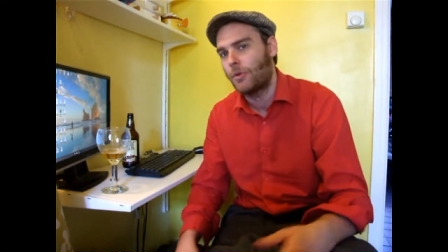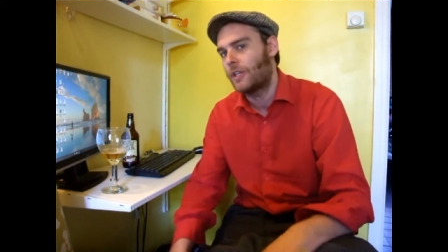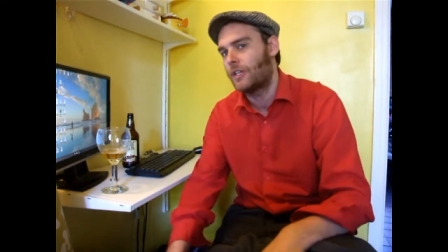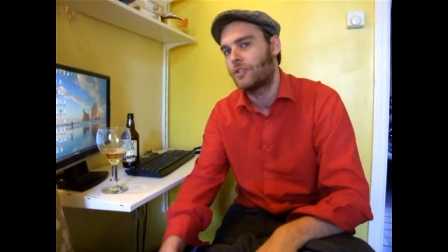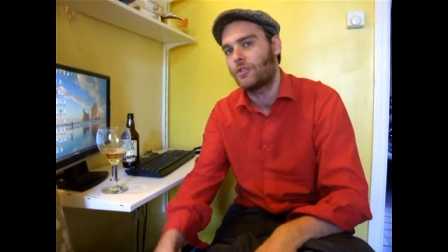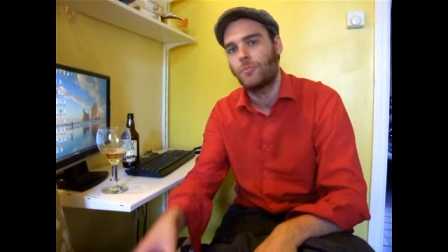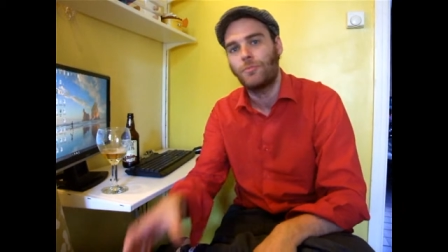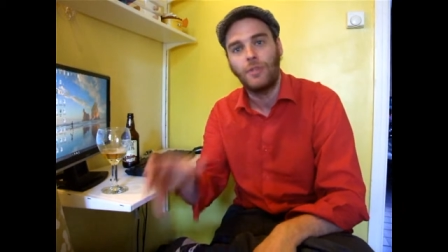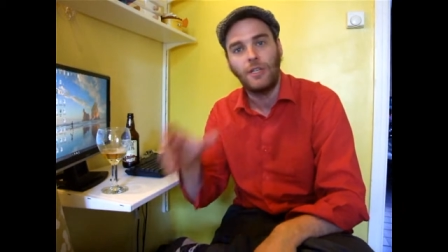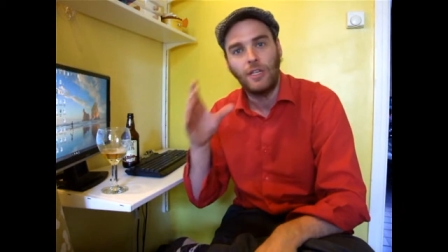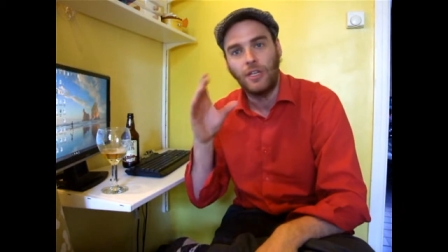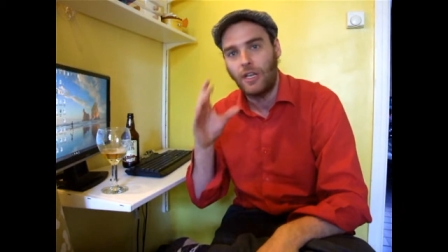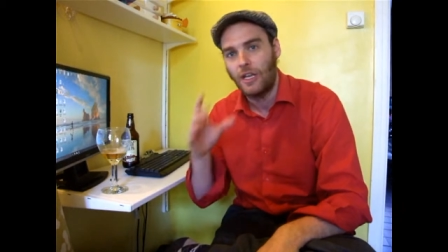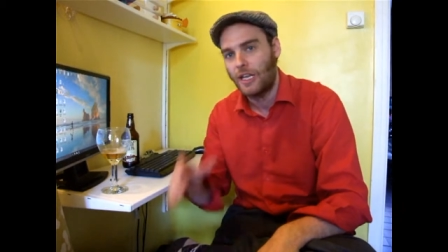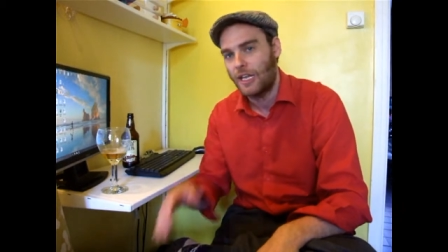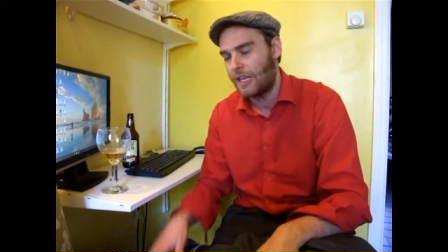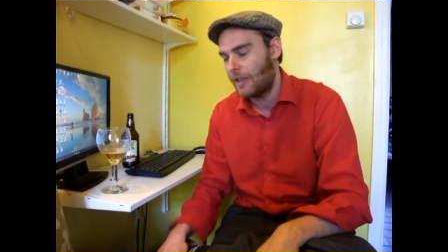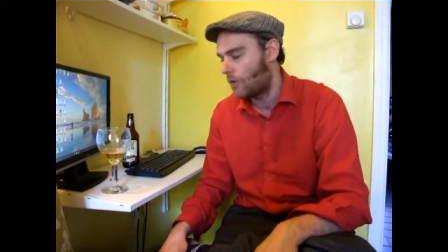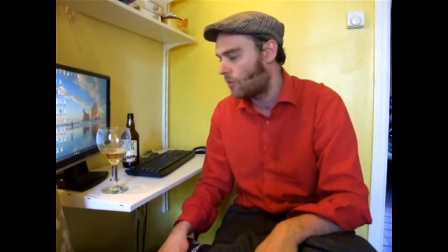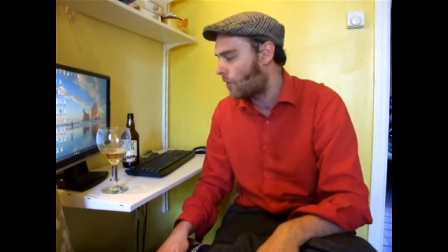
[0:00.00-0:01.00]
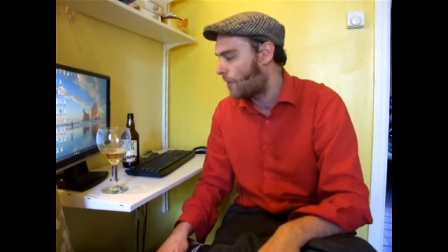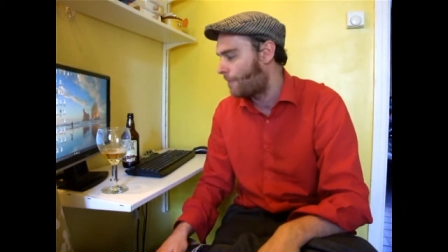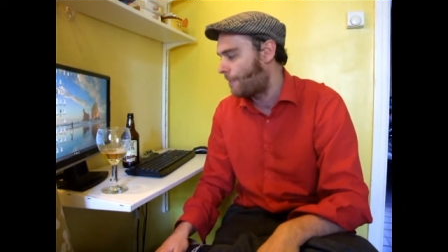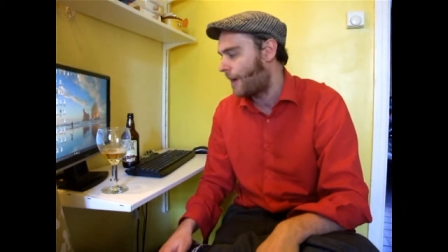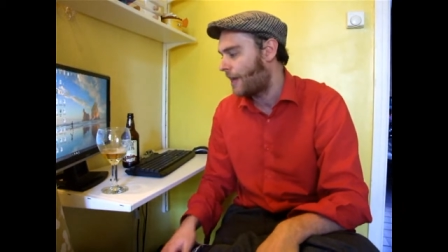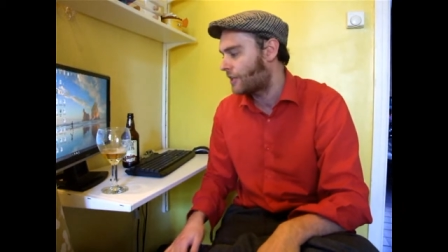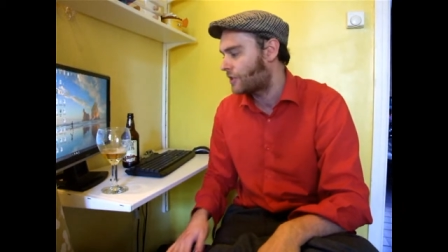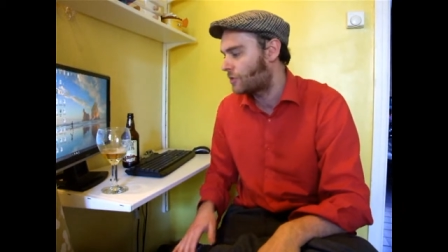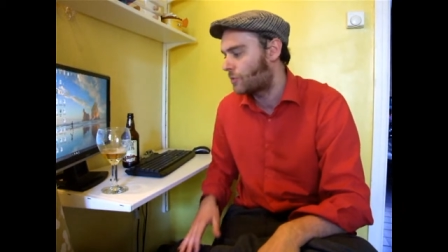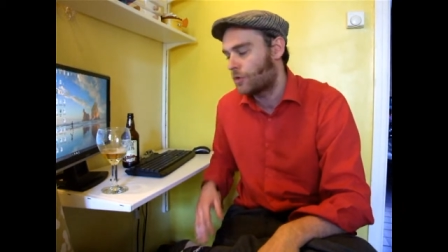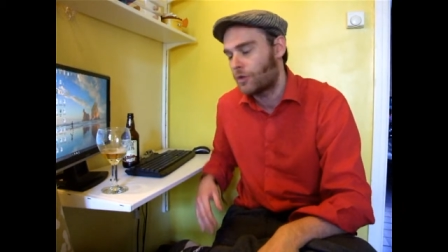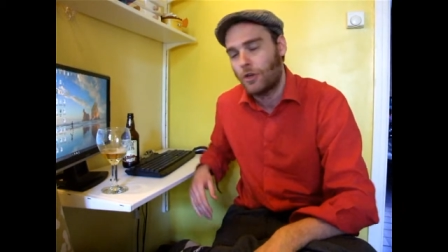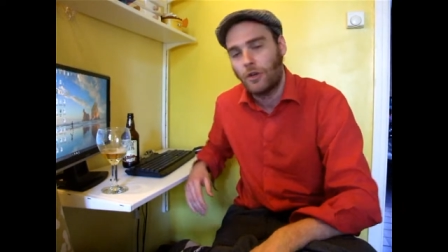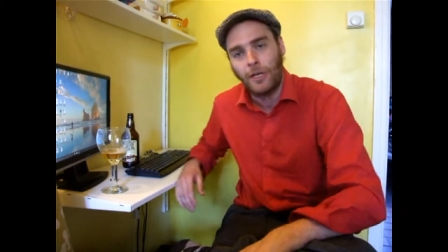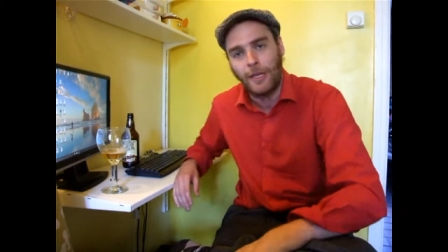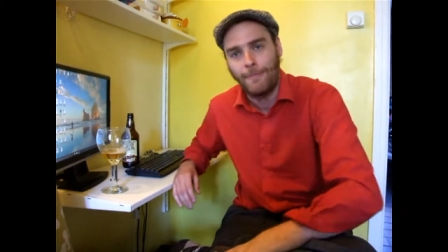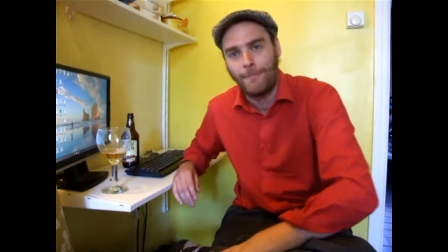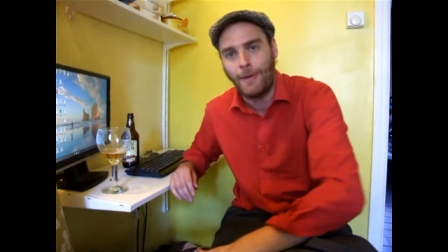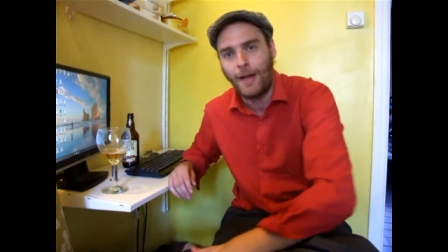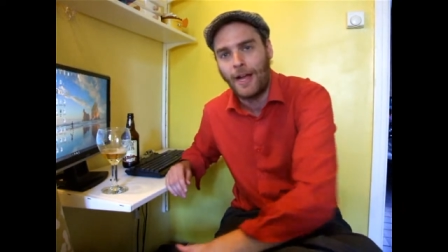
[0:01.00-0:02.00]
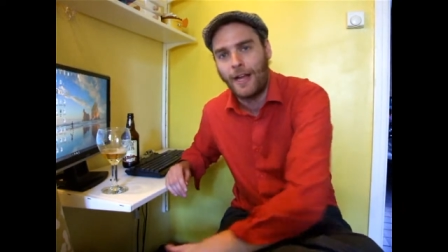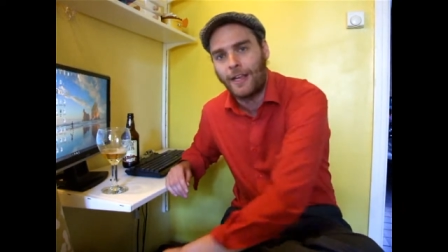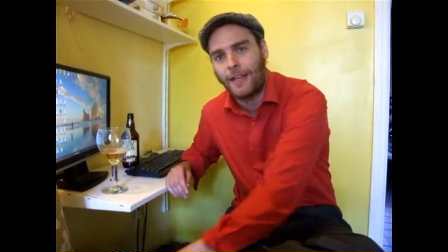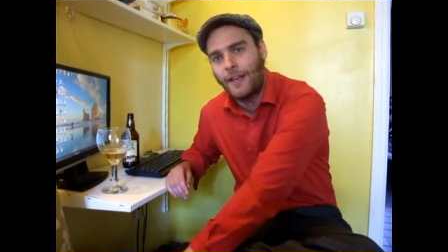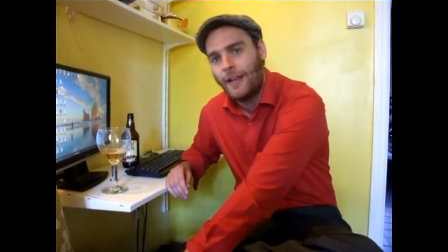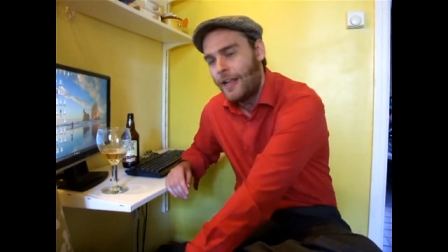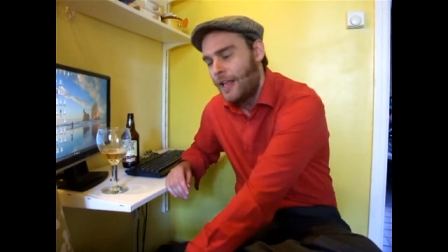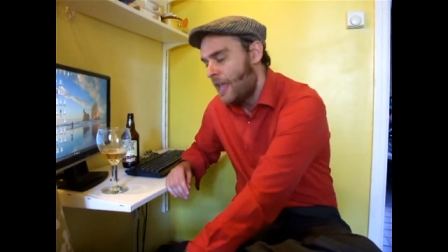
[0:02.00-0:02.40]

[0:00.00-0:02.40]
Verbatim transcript: It's something you can keep going back to and knocking back.